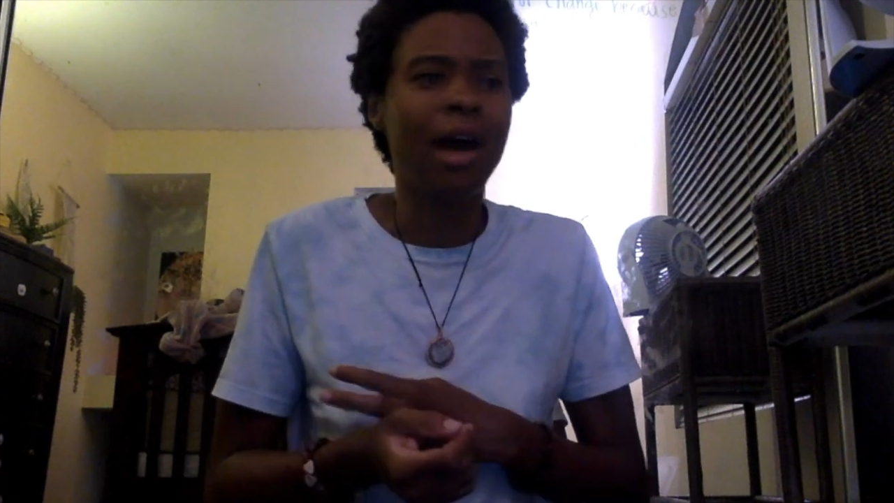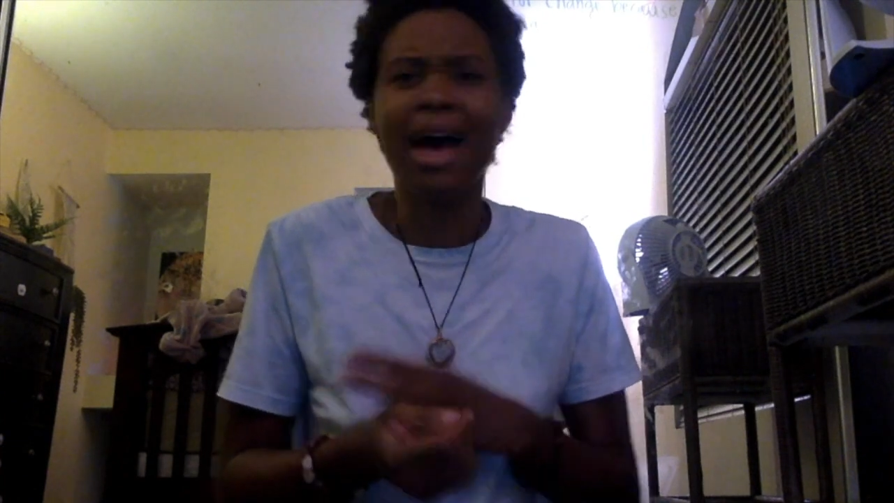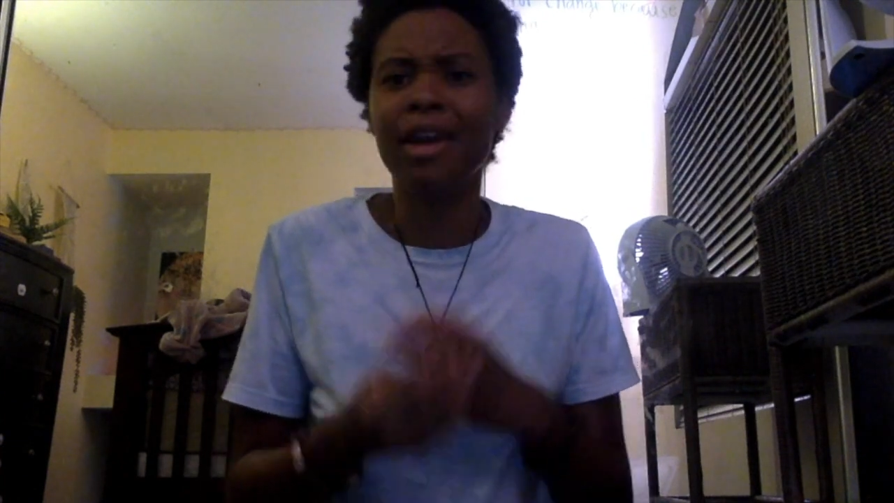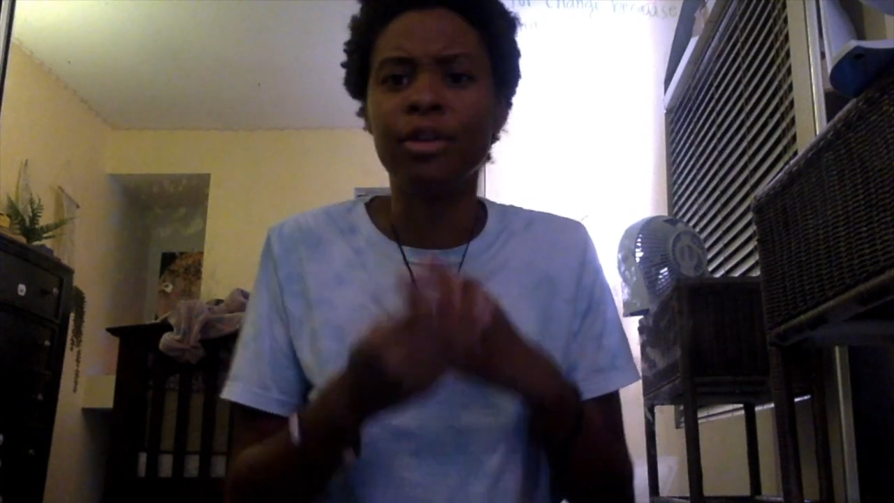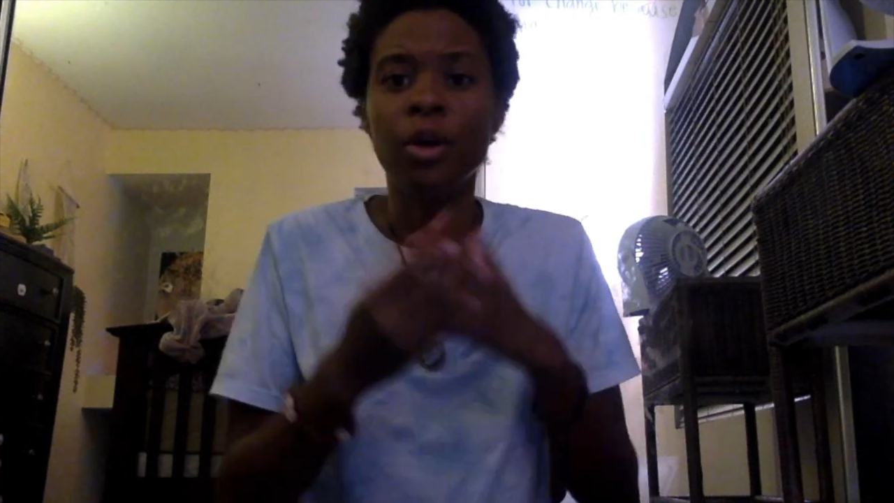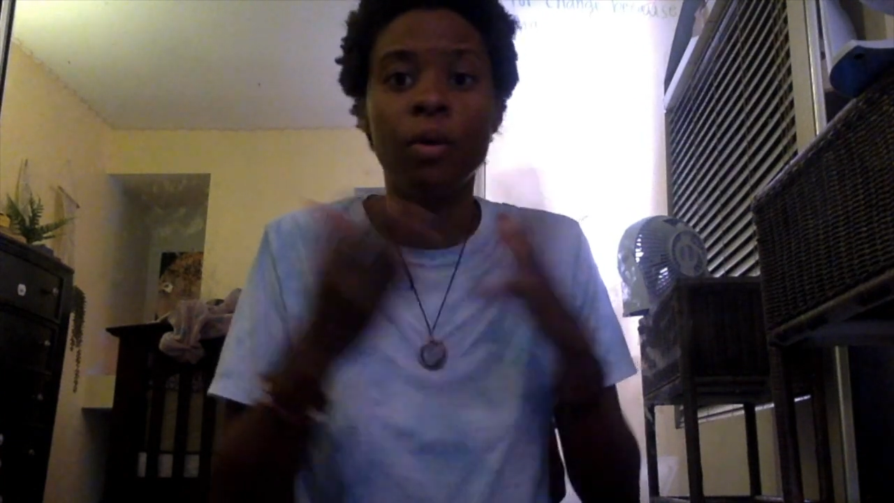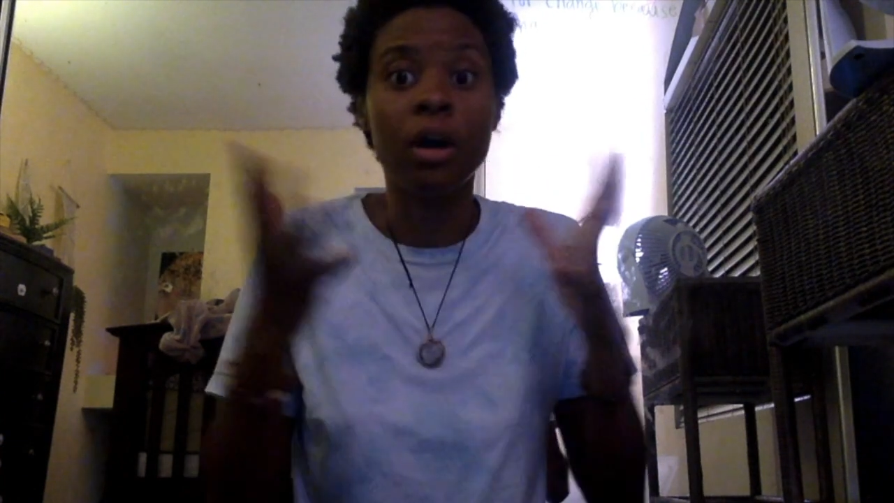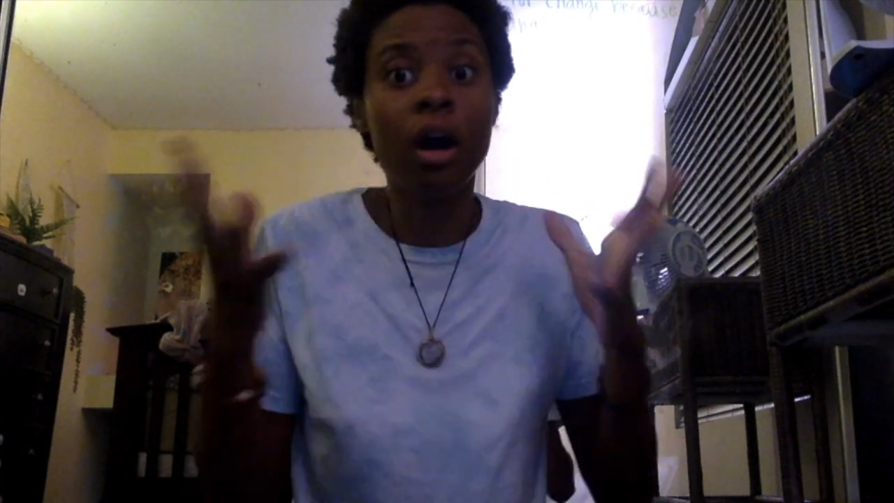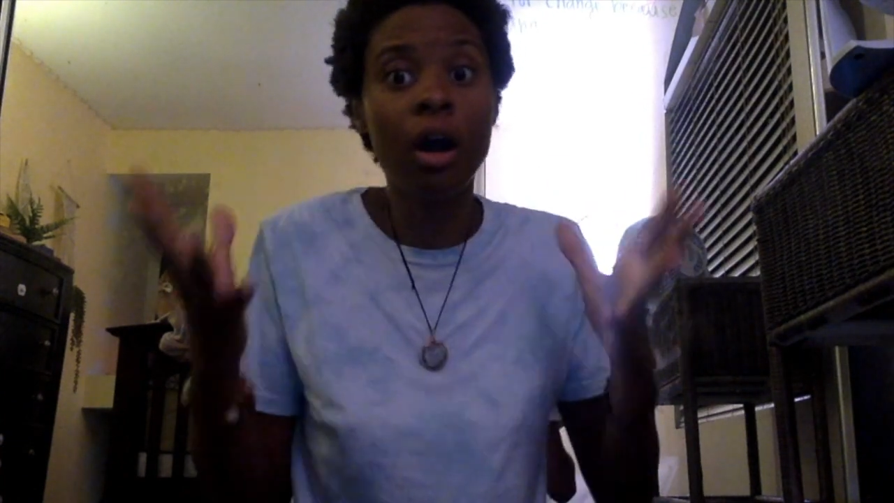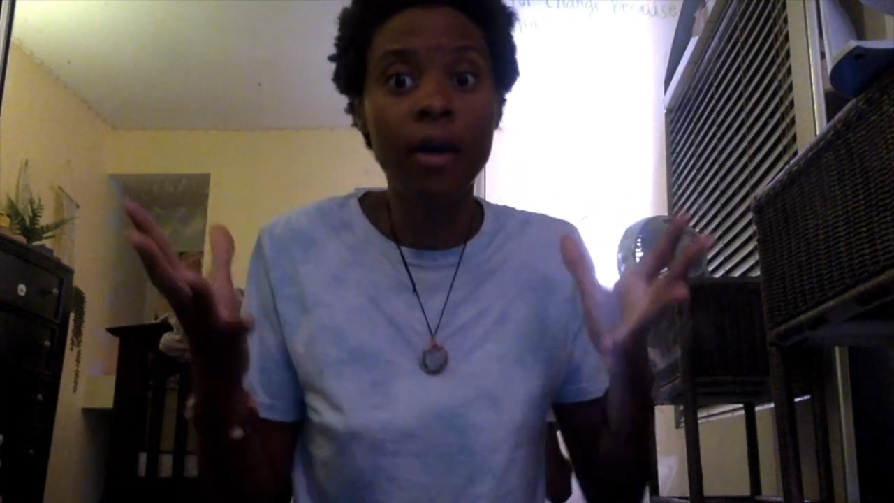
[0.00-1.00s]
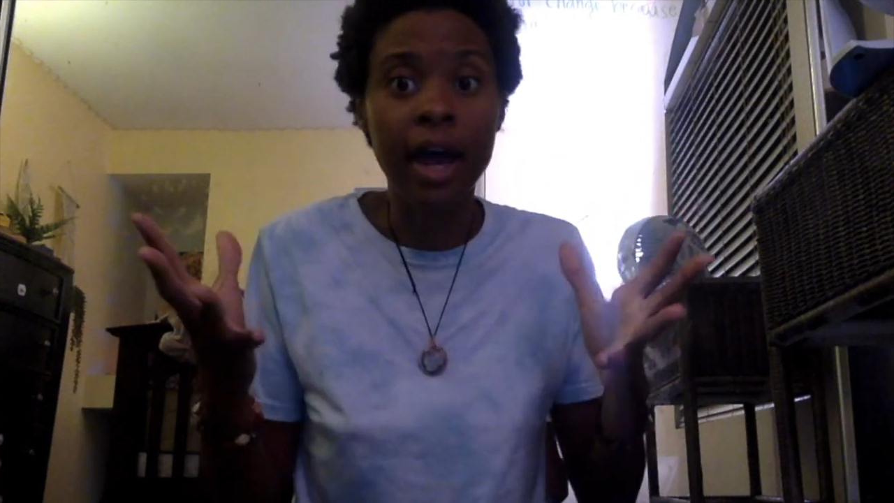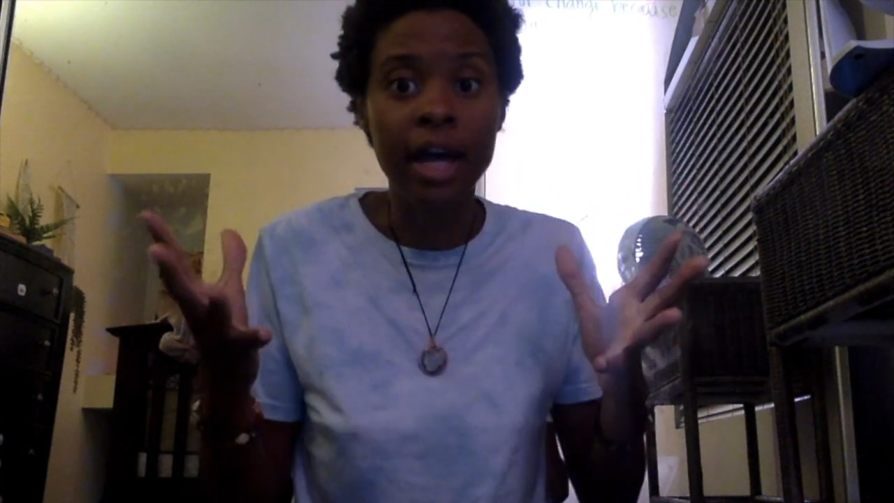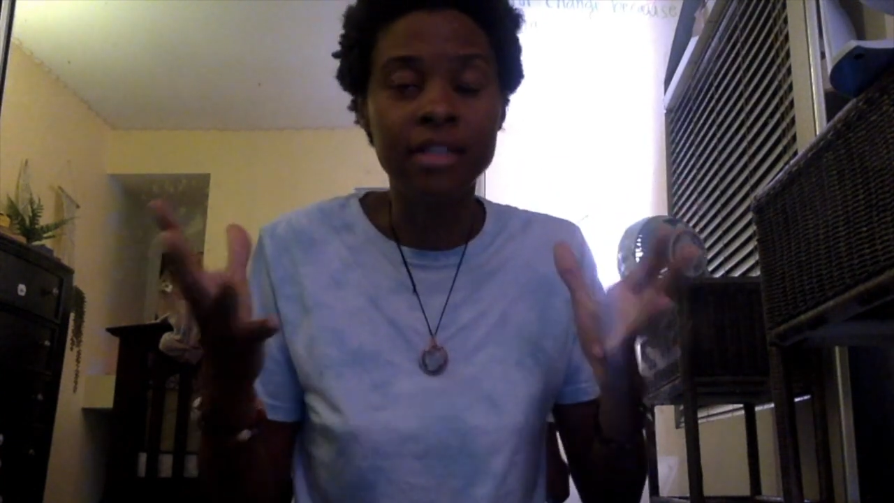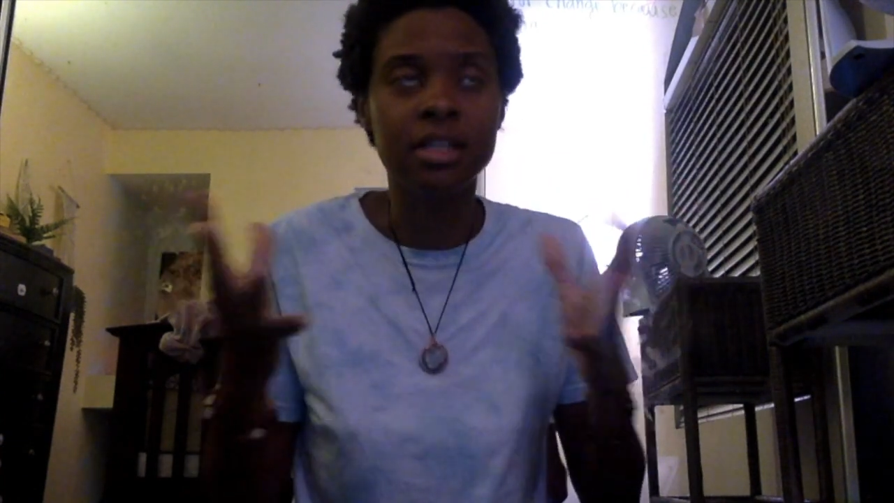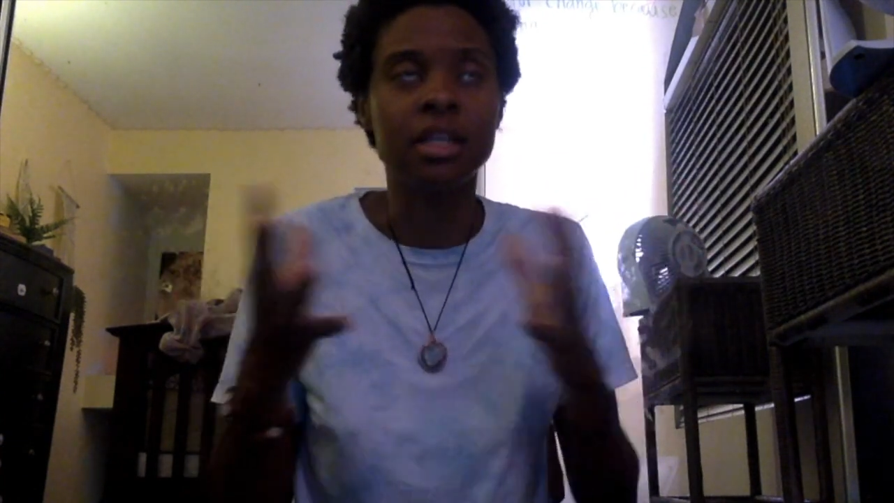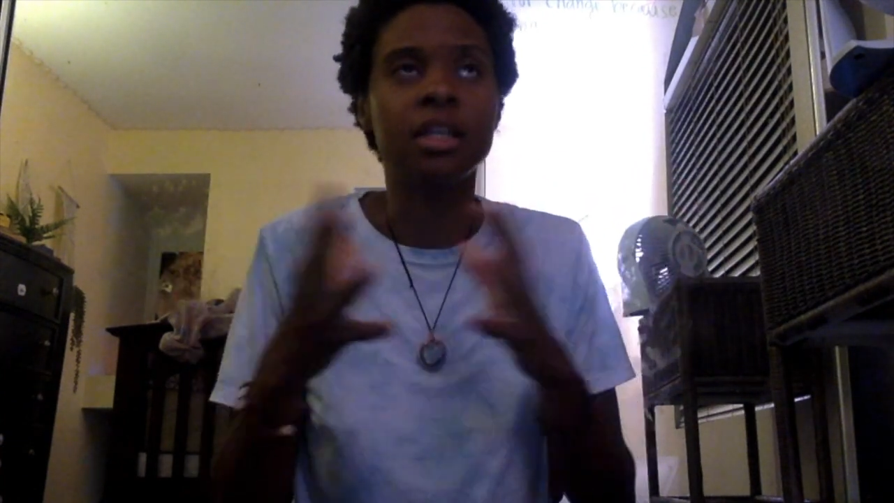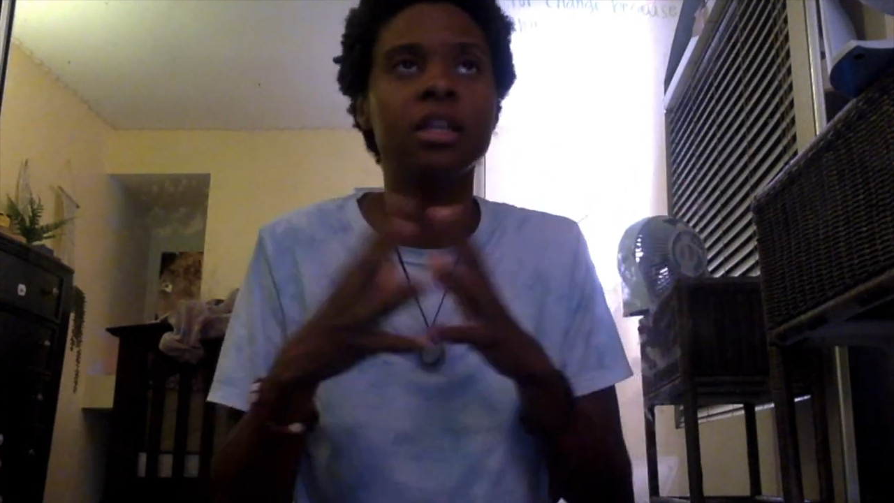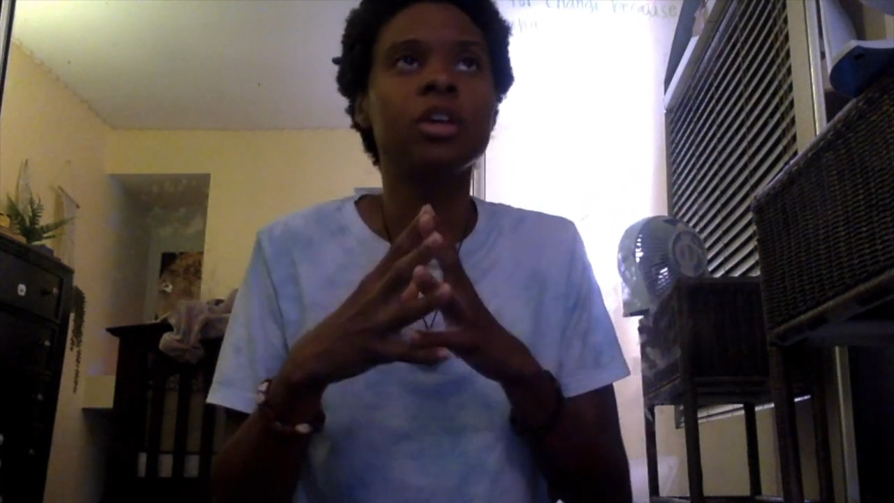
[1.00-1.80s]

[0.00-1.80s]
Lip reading: I don't know, a car accident.